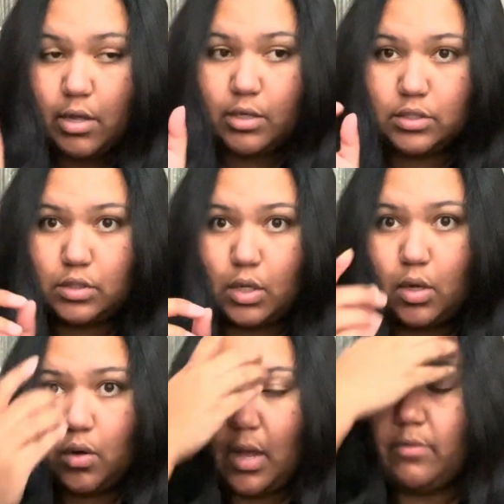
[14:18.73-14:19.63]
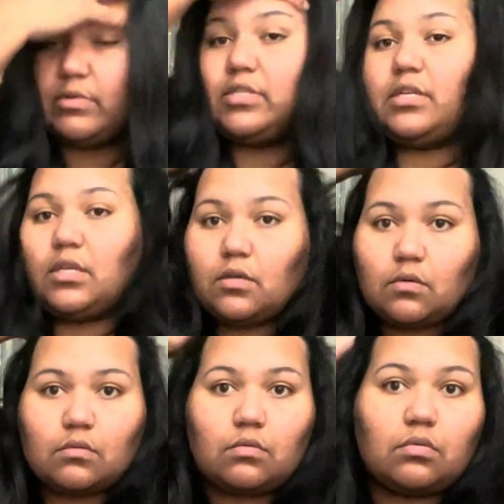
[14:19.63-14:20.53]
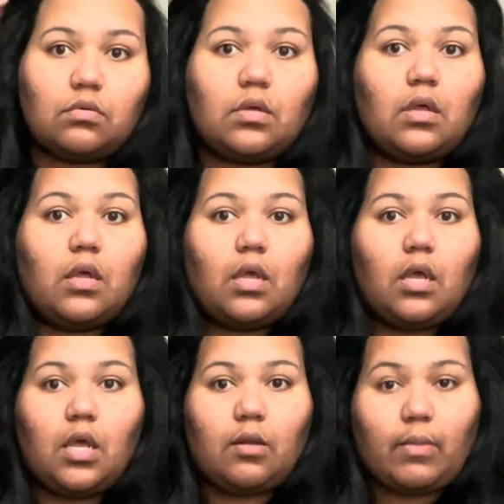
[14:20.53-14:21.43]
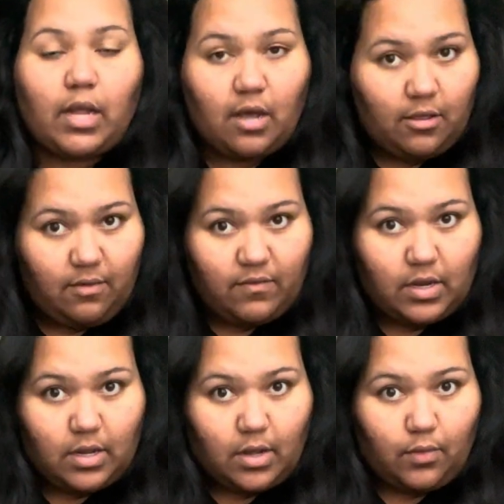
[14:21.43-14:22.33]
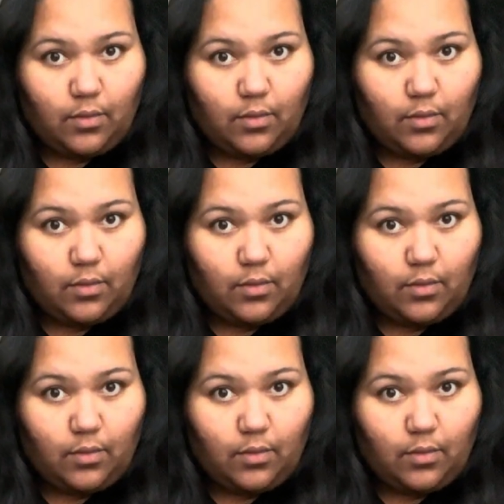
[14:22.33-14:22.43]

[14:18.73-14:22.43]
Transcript: So I will see you in my other video